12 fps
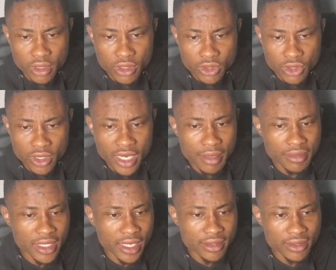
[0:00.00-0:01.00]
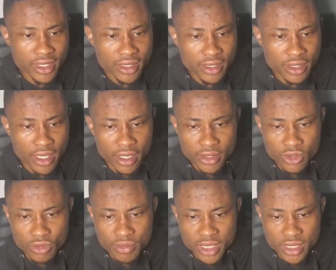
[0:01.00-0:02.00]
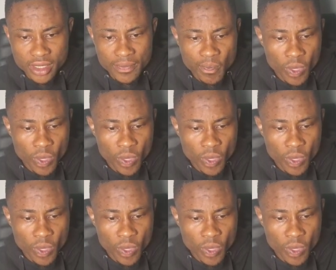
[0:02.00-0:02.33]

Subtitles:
Sorry, I'm digressing a little bit.